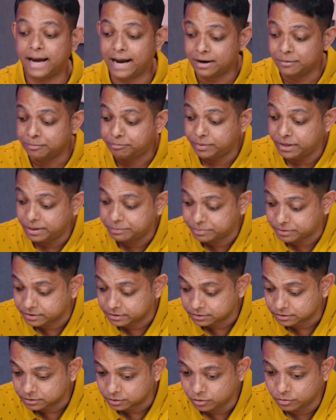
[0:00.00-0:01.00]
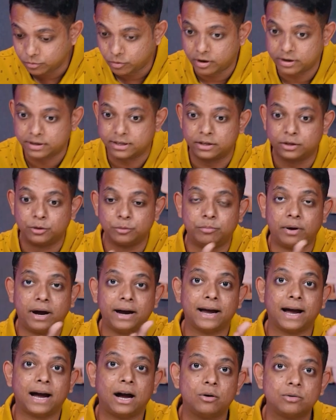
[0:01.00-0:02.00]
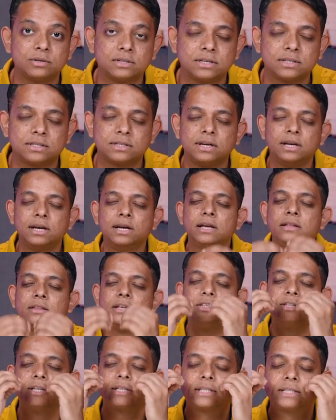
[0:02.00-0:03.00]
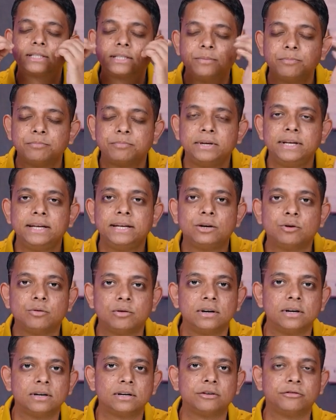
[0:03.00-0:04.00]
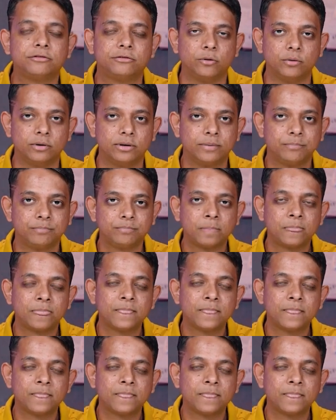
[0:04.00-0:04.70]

and people who wanted to buy houses they just simply couldn't afford.